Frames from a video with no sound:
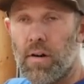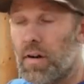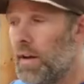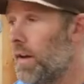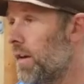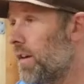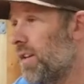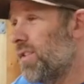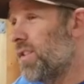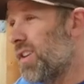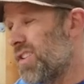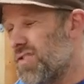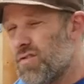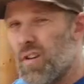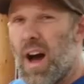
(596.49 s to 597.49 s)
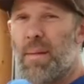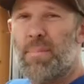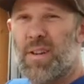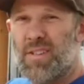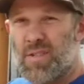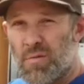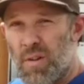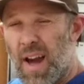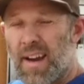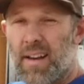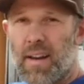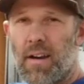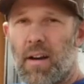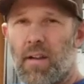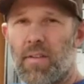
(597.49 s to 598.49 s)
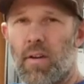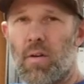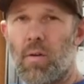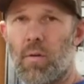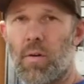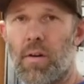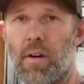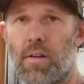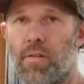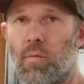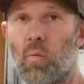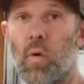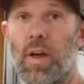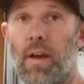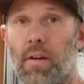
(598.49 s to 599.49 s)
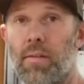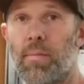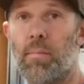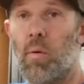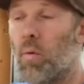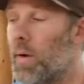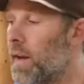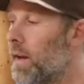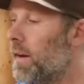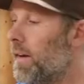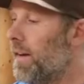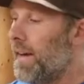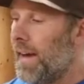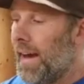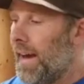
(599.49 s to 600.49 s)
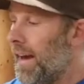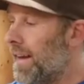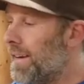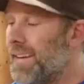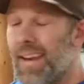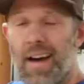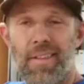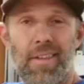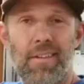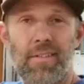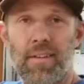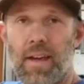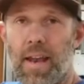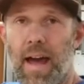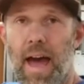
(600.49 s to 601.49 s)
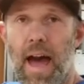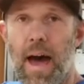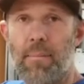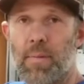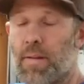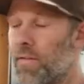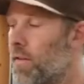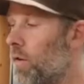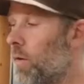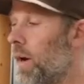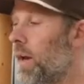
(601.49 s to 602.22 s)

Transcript: You know, you could drop it directly on the corner, its weakest point, and nothing's going to happen to it.